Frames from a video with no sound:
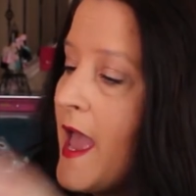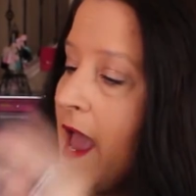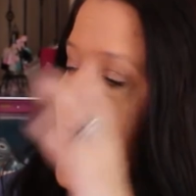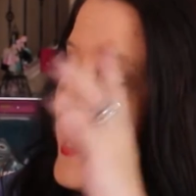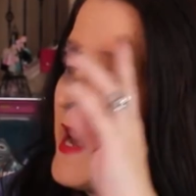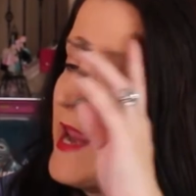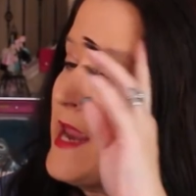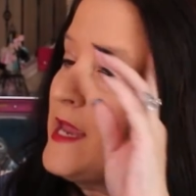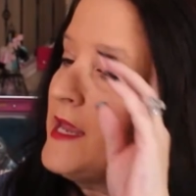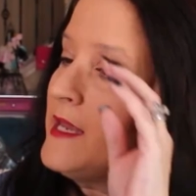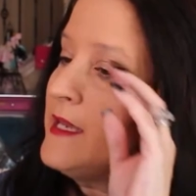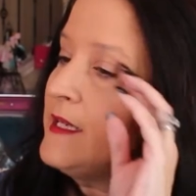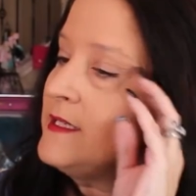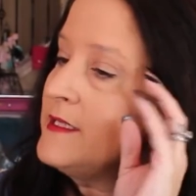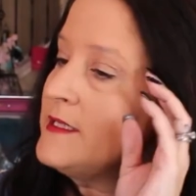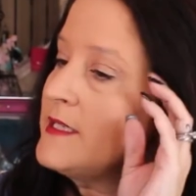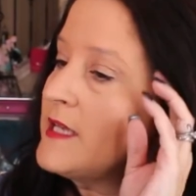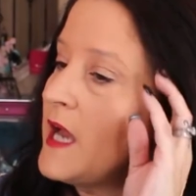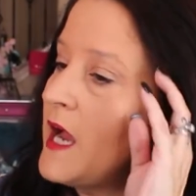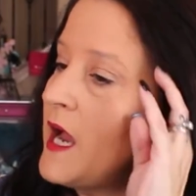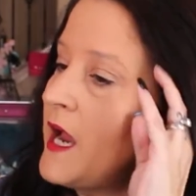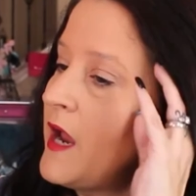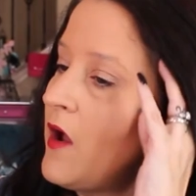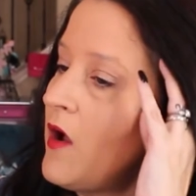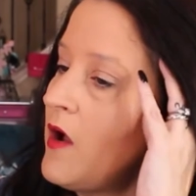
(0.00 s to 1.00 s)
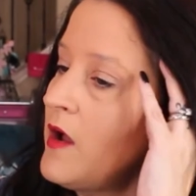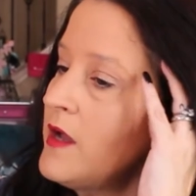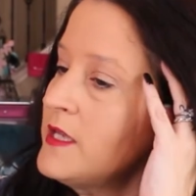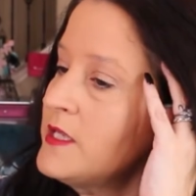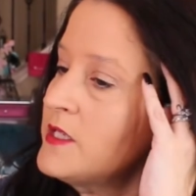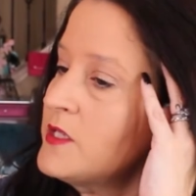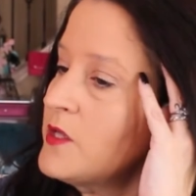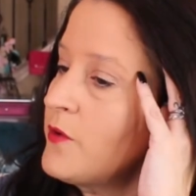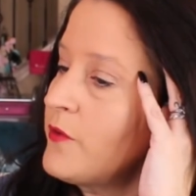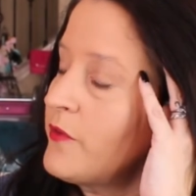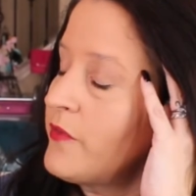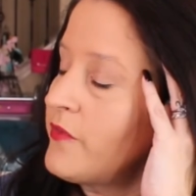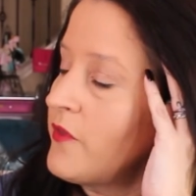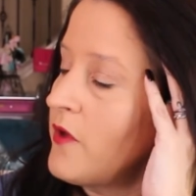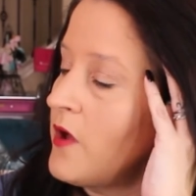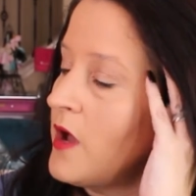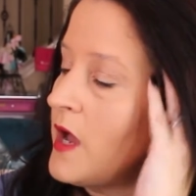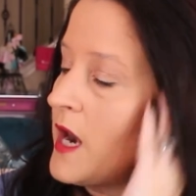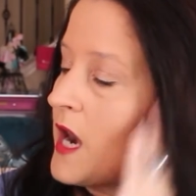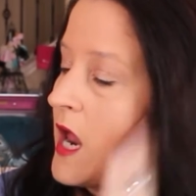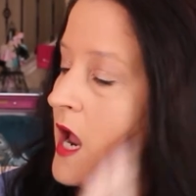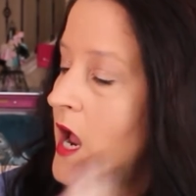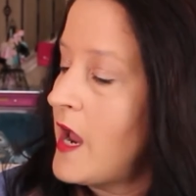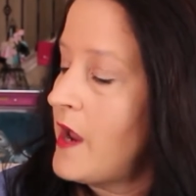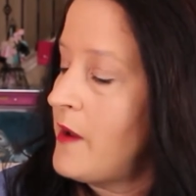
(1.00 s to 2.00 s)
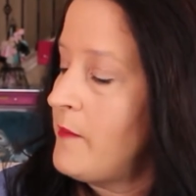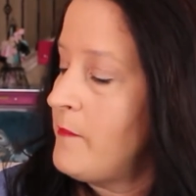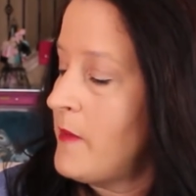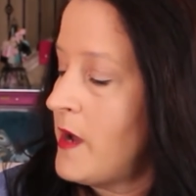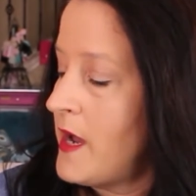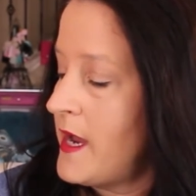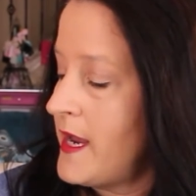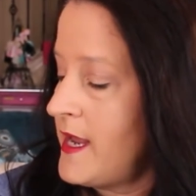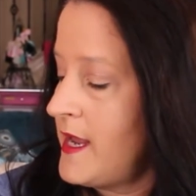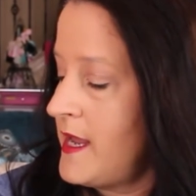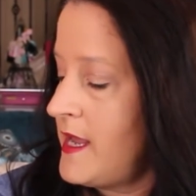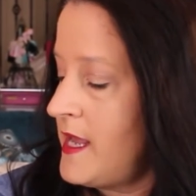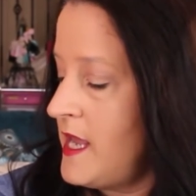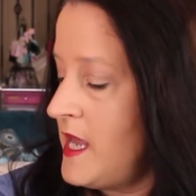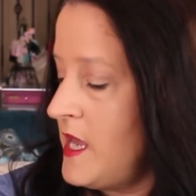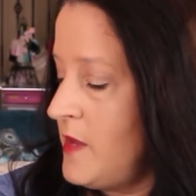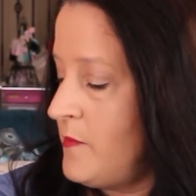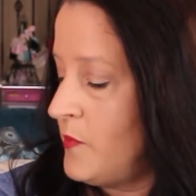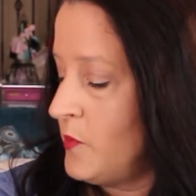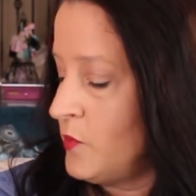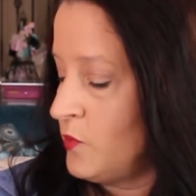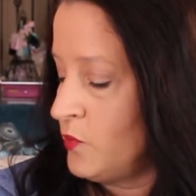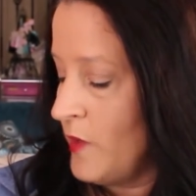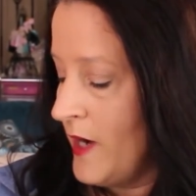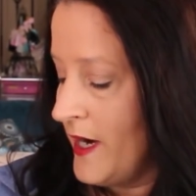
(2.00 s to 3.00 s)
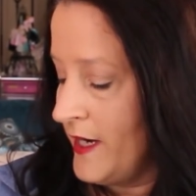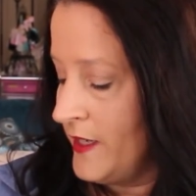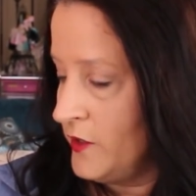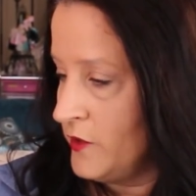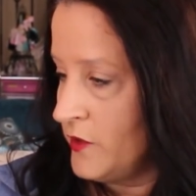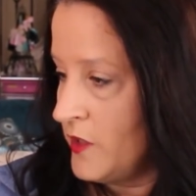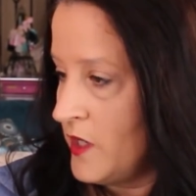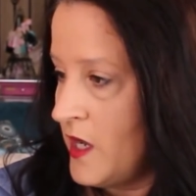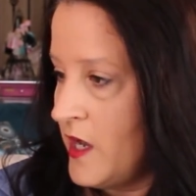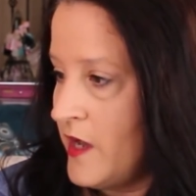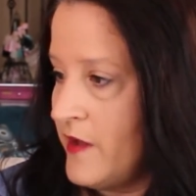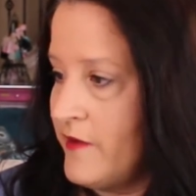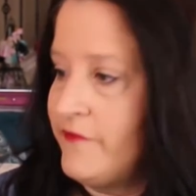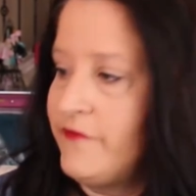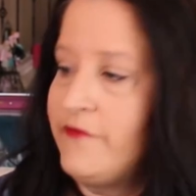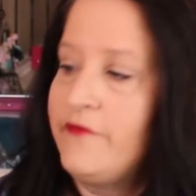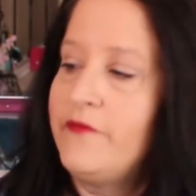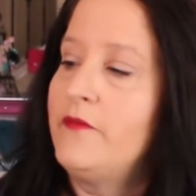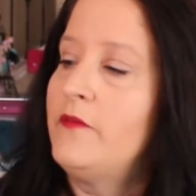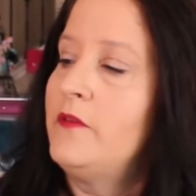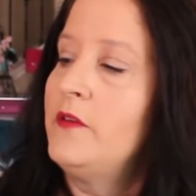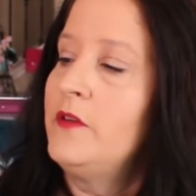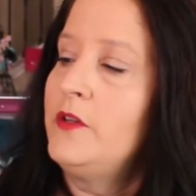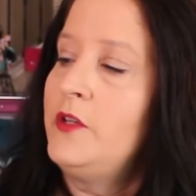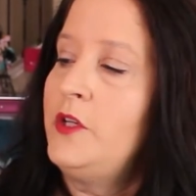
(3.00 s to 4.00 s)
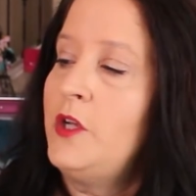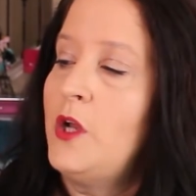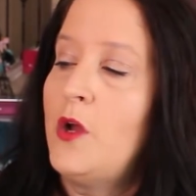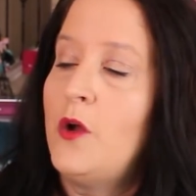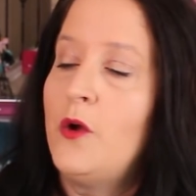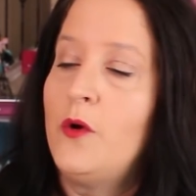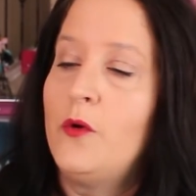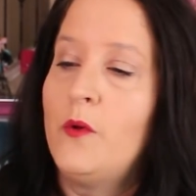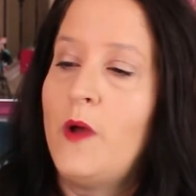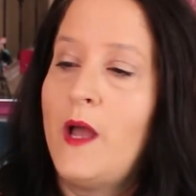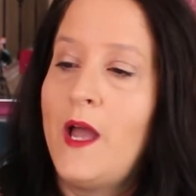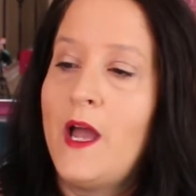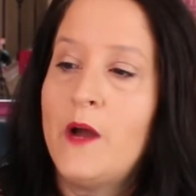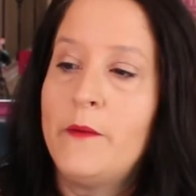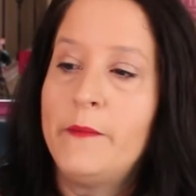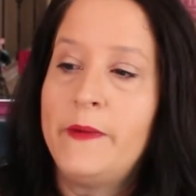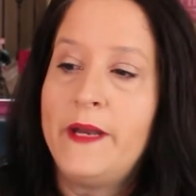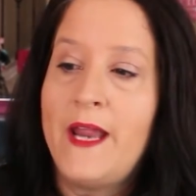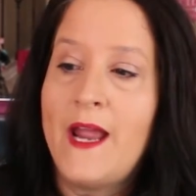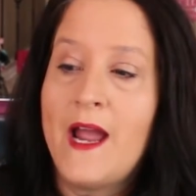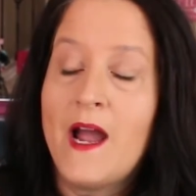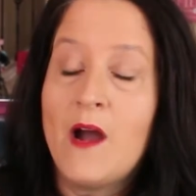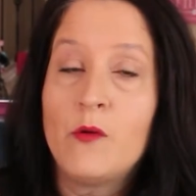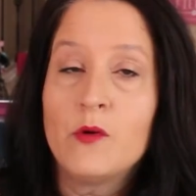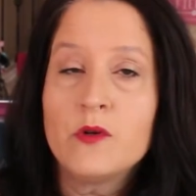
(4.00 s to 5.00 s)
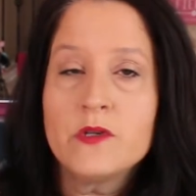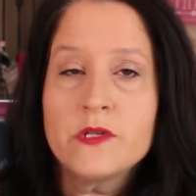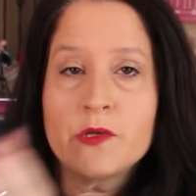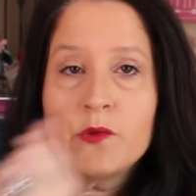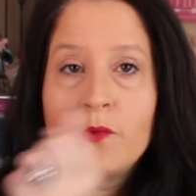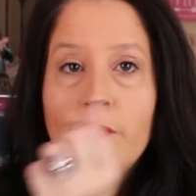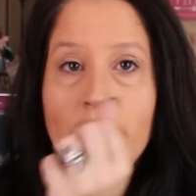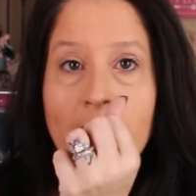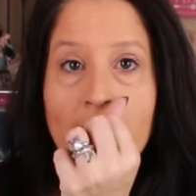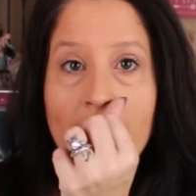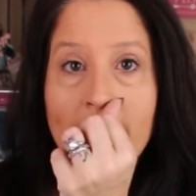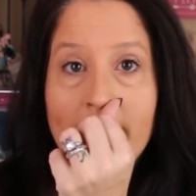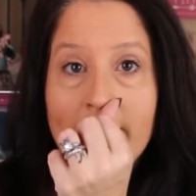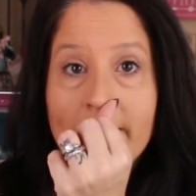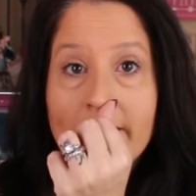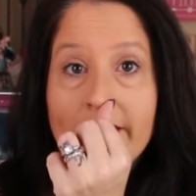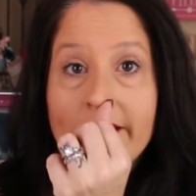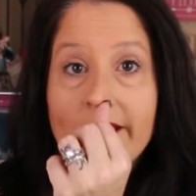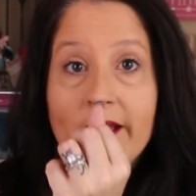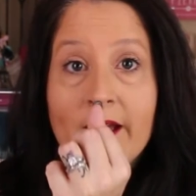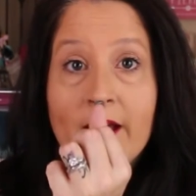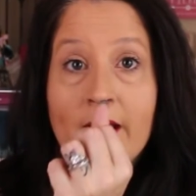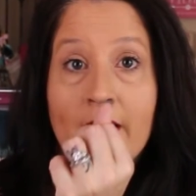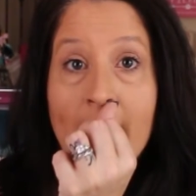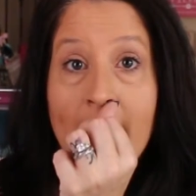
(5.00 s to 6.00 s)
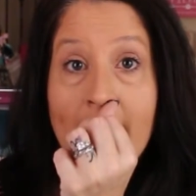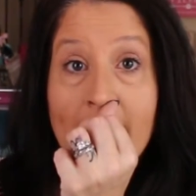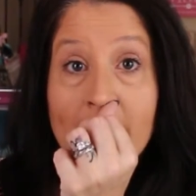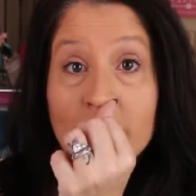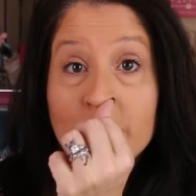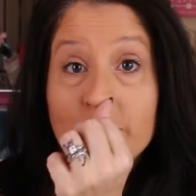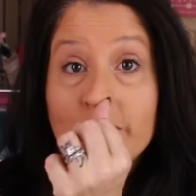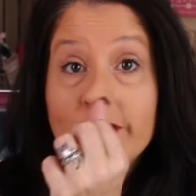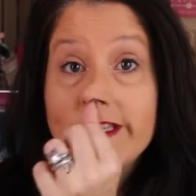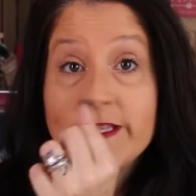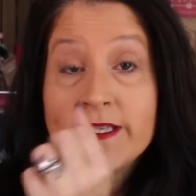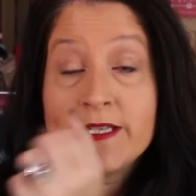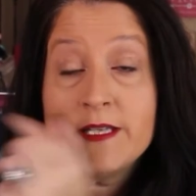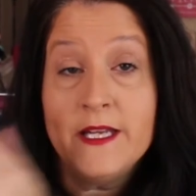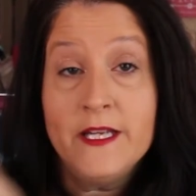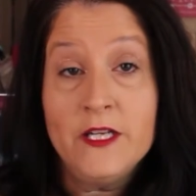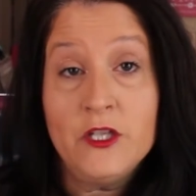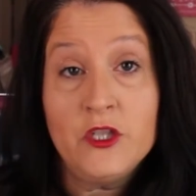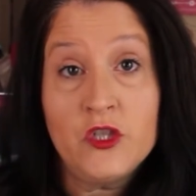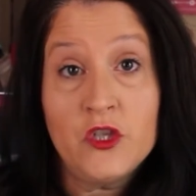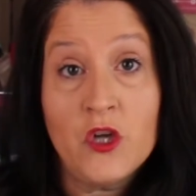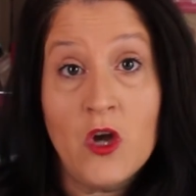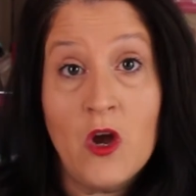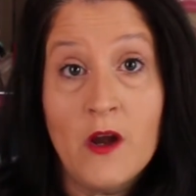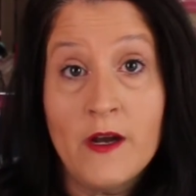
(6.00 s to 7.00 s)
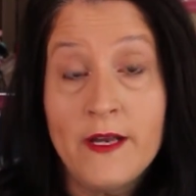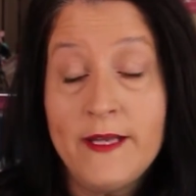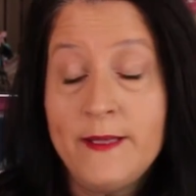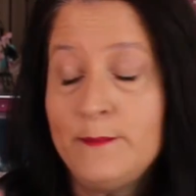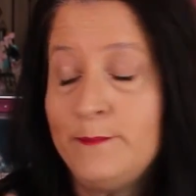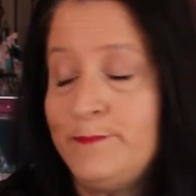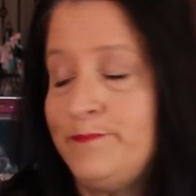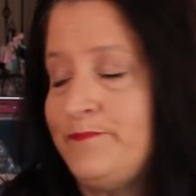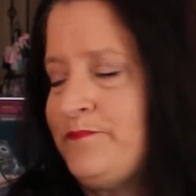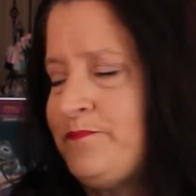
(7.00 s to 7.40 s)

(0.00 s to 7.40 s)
And I also thought I might keep a record of, you know, how many hours a week I actually stitched on it.